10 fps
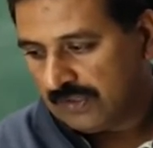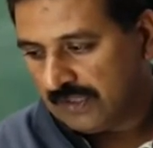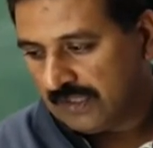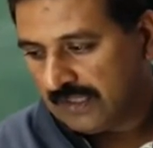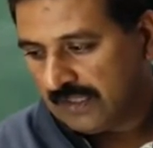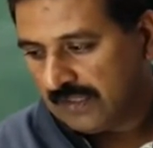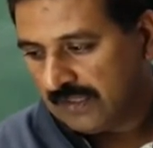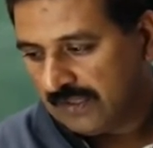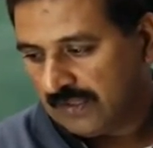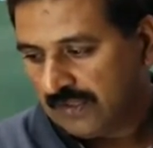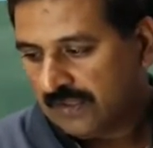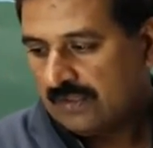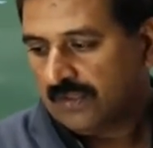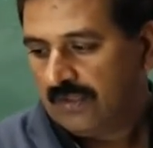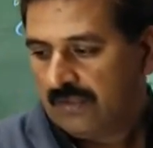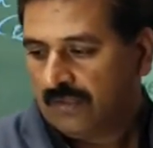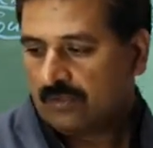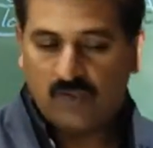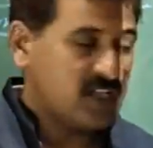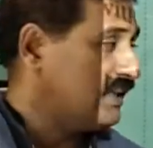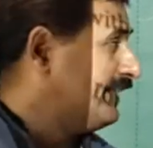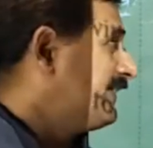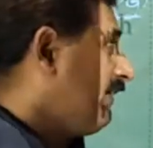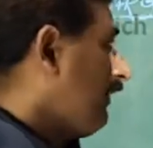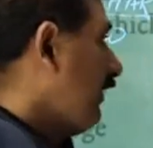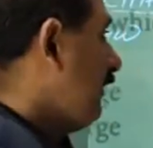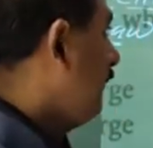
the question 7.